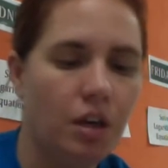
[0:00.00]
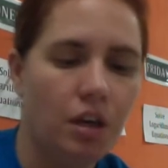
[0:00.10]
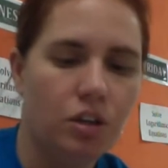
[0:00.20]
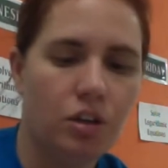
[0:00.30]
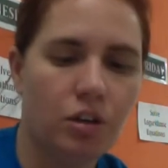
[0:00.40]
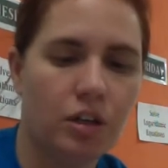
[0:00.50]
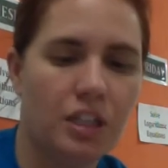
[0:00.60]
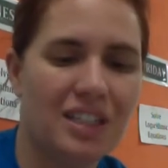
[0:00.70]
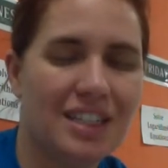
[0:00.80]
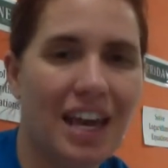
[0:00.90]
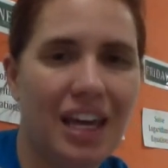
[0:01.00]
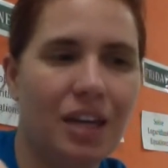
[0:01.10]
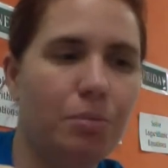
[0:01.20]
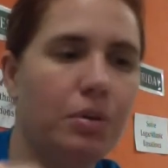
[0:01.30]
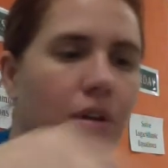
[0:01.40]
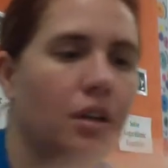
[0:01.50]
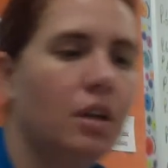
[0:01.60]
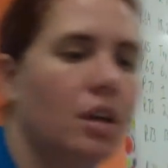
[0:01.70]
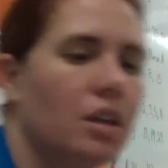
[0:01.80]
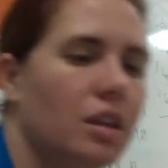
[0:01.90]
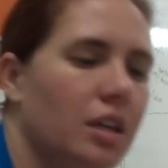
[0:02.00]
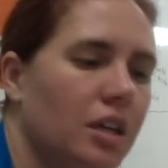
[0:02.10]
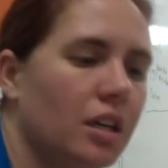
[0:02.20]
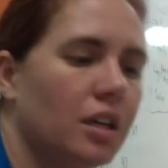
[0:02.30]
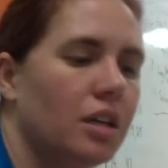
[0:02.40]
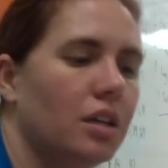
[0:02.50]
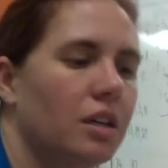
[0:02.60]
you're going to tape the